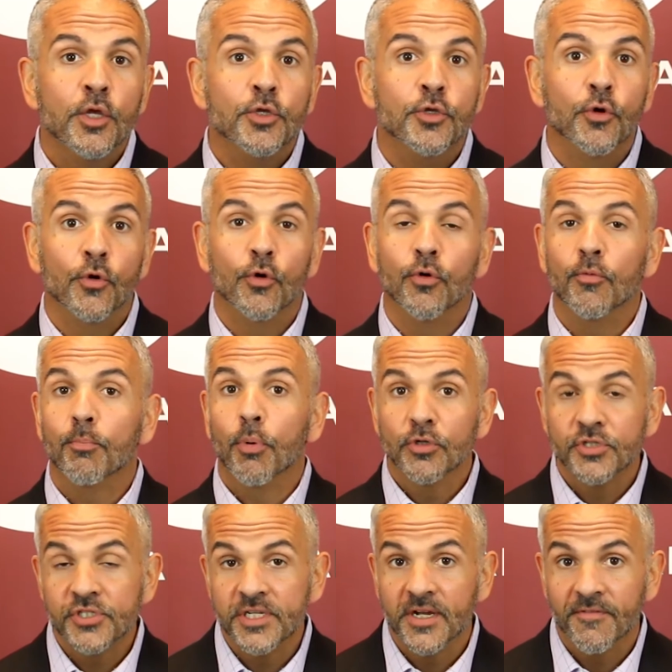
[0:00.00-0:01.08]
you're
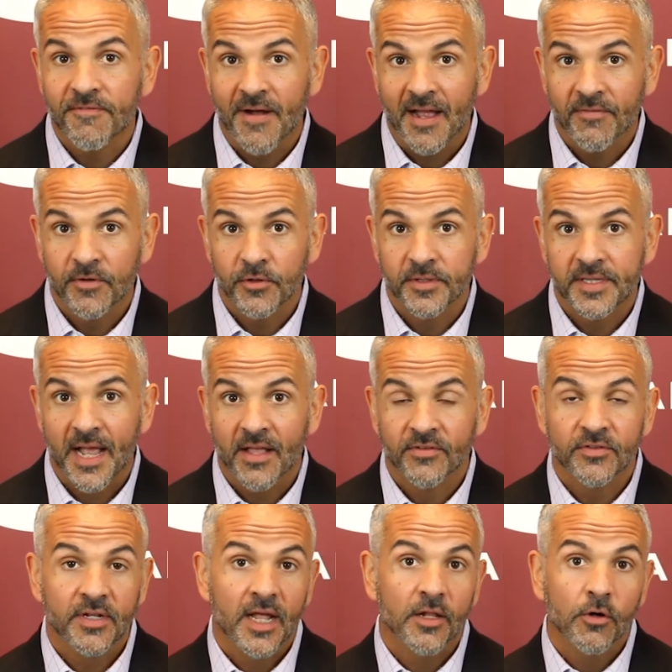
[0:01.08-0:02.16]
purchasing a
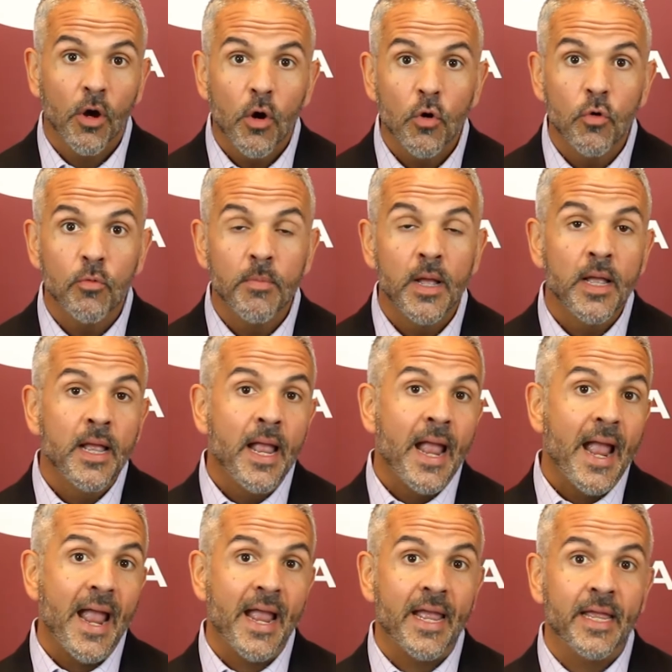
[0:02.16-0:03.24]
$500,000 home
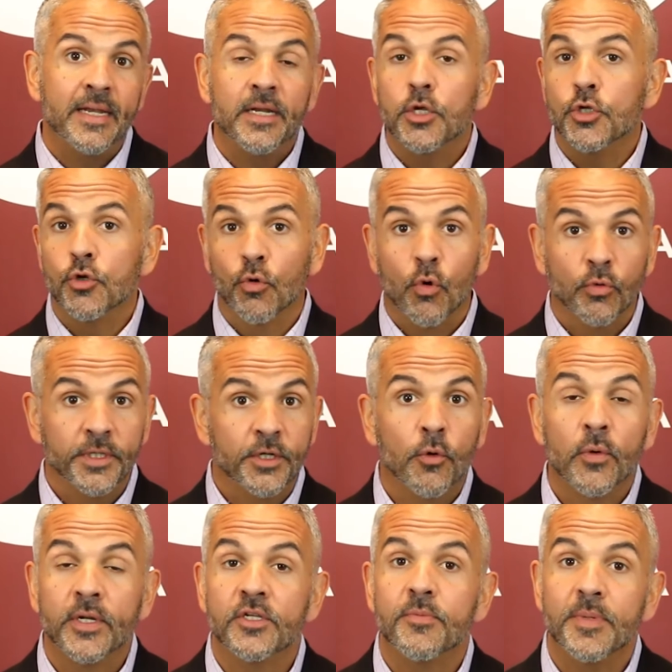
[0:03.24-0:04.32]
and you're only
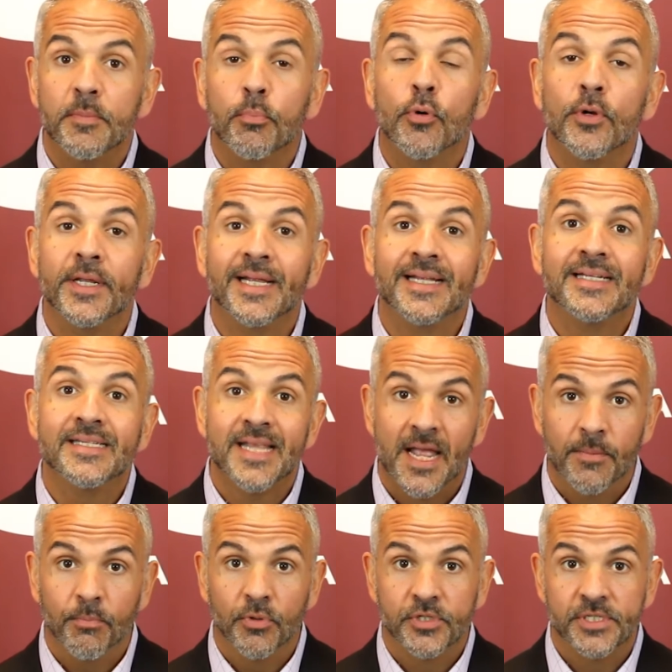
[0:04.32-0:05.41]
going to be putting
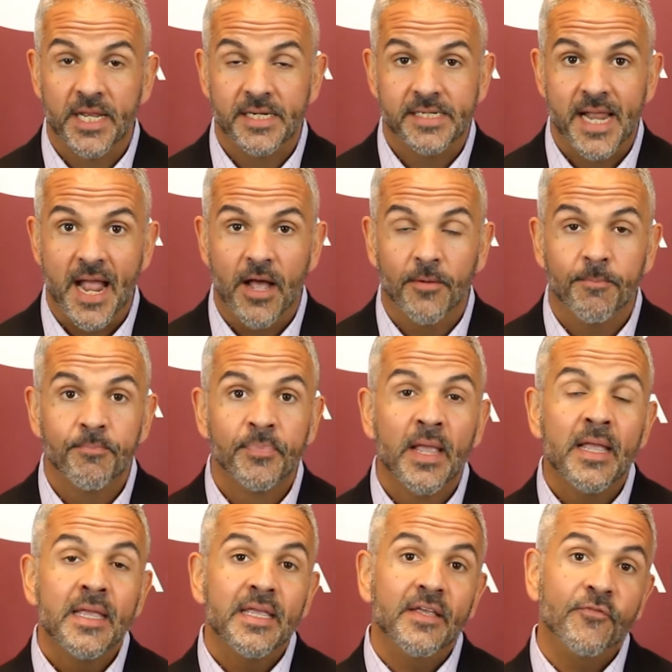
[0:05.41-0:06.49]
10% down.
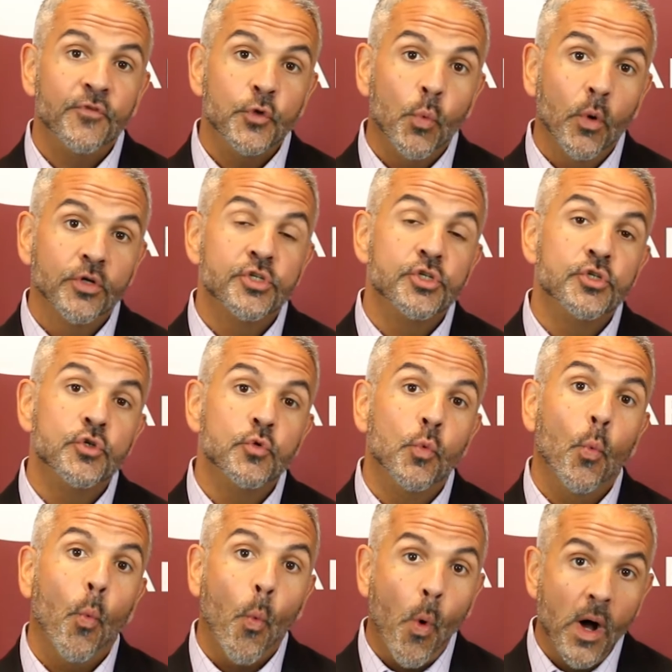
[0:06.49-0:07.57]
If you were to do
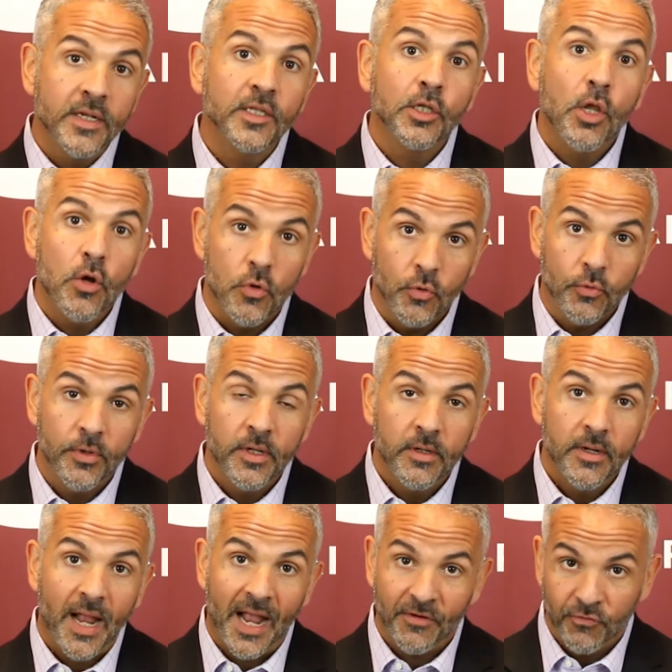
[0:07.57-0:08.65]
one loan
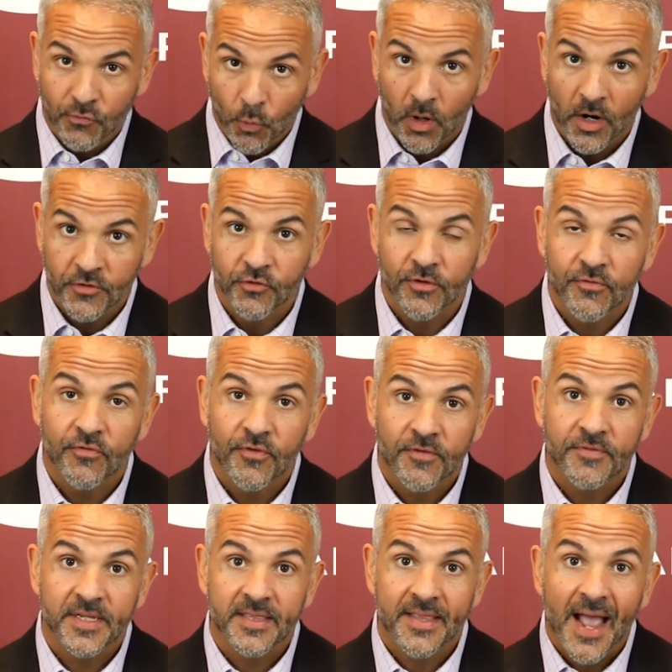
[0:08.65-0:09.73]
at
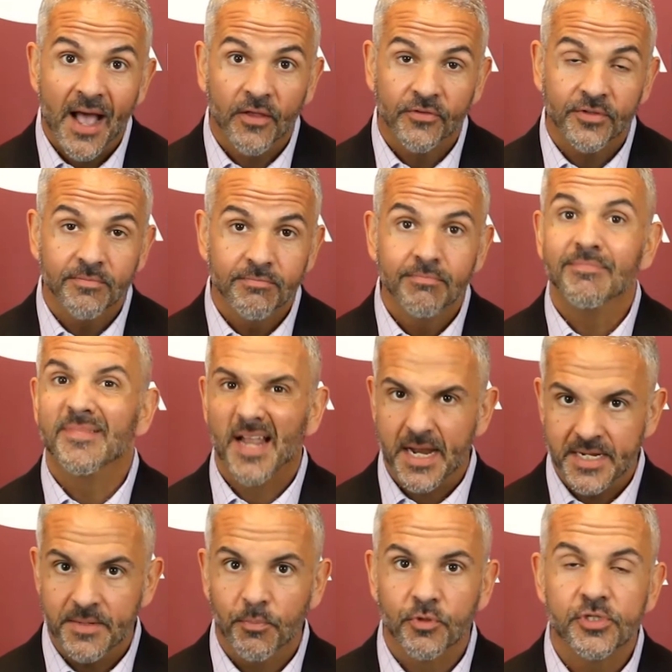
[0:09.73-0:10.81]
$450,000,
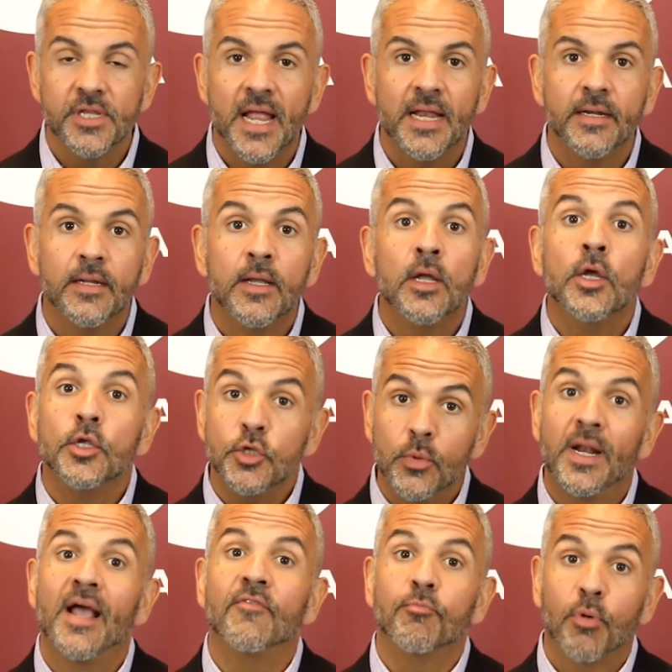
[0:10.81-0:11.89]
90%, you
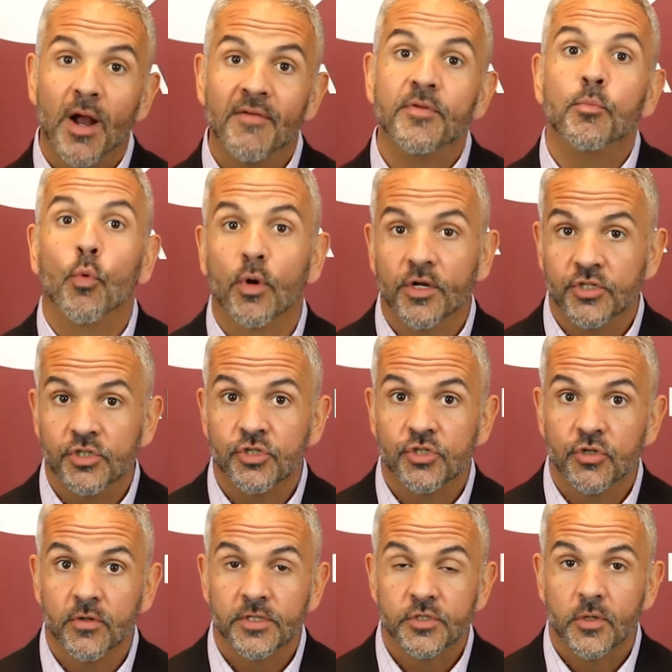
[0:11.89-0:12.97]
would have private mortgage
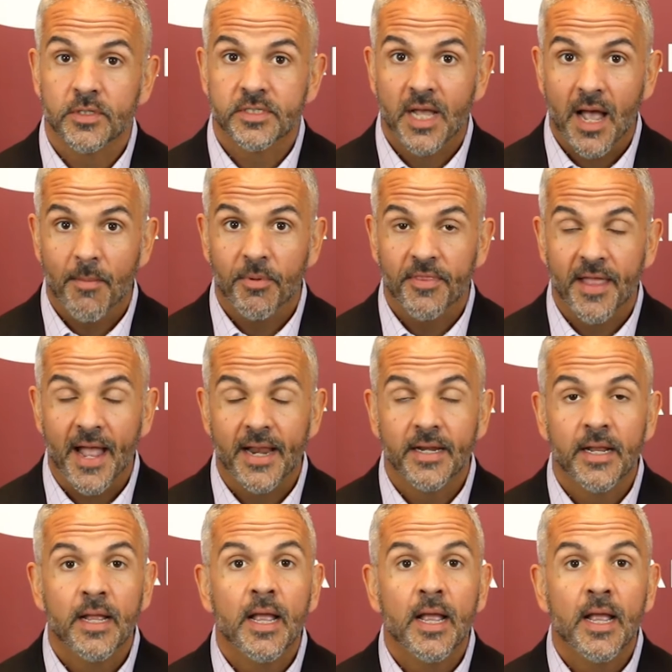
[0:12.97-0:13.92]
insurance on top of that.